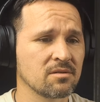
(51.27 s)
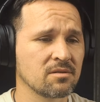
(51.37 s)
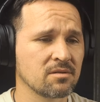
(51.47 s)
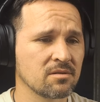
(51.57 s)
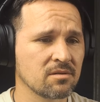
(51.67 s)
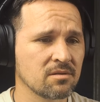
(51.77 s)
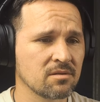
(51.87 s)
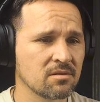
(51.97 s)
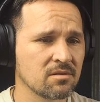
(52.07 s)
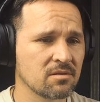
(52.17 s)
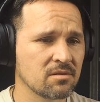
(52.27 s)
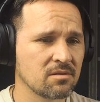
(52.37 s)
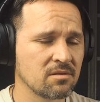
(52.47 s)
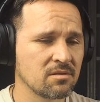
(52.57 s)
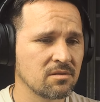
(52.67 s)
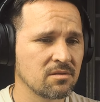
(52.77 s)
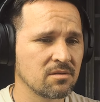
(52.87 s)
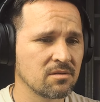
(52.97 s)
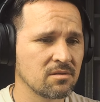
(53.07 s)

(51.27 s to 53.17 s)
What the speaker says: No one is speaking in this clip.